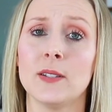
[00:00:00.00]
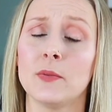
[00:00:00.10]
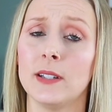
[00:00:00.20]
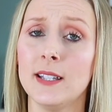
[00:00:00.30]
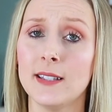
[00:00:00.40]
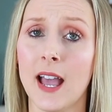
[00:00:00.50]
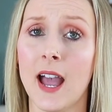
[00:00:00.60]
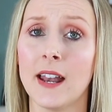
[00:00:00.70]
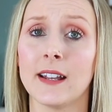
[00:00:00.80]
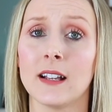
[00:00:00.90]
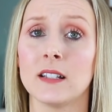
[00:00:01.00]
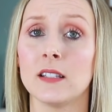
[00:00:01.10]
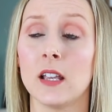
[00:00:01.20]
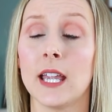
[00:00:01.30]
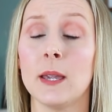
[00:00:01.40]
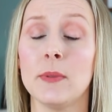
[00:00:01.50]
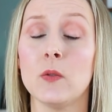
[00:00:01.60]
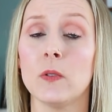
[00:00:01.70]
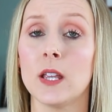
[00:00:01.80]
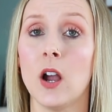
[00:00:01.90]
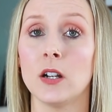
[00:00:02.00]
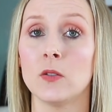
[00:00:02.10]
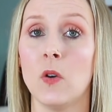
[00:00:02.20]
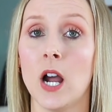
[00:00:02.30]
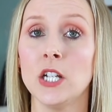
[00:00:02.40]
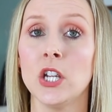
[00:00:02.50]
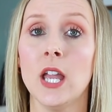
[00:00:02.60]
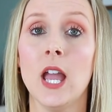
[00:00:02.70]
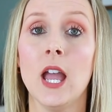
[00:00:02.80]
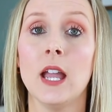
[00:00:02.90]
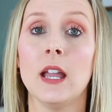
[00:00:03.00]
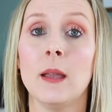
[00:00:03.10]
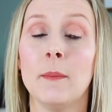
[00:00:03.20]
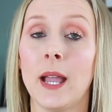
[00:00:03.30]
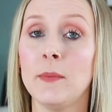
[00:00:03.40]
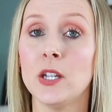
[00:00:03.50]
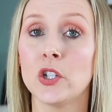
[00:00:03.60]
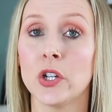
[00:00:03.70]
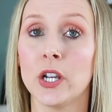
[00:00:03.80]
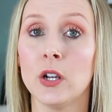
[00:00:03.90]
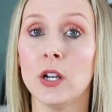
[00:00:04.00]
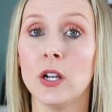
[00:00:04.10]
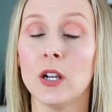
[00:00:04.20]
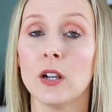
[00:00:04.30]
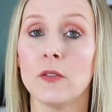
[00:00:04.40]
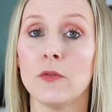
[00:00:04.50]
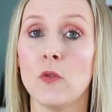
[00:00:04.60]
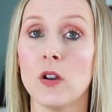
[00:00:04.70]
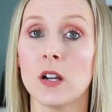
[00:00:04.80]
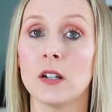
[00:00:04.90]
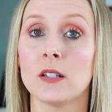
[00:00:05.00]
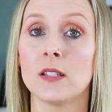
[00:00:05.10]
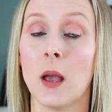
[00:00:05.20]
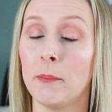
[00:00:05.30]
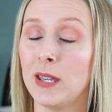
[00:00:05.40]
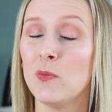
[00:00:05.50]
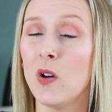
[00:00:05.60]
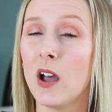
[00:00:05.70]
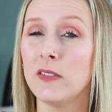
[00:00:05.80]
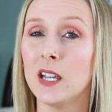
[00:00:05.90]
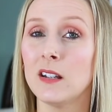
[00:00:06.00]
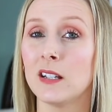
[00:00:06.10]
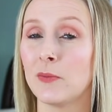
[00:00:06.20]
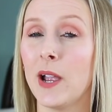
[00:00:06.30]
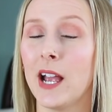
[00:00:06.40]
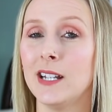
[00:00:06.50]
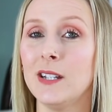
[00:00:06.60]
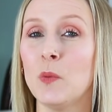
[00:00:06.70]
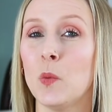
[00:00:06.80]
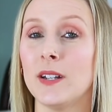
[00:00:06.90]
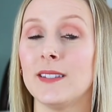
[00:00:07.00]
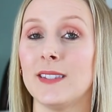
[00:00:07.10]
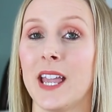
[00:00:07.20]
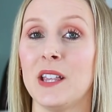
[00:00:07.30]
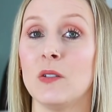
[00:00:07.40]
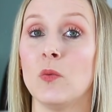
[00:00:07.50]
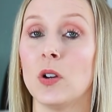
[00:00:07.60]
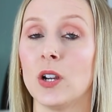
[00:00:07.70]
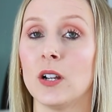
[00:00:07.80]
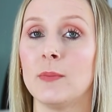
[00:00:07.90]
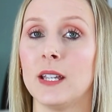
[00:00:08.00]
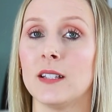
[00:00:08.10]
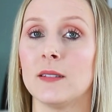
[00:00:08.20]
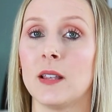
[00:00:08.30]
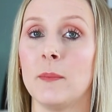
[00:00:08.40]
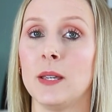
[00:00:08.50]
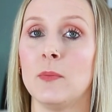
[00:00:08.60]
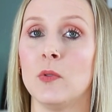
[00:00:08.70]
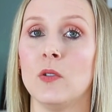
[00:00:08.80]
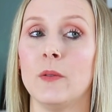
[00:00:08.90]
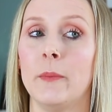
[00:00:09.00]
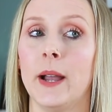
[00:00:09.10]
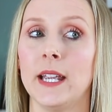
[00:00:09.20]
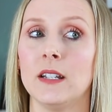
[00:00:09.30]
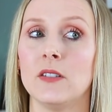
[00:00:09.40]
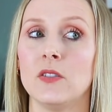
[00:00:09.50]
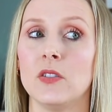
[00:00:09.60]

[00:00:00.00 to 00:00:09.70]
it's really sad and it can be really hard to watch it might be a trigger for some people out there that's why I didn't even want to say the word because some people might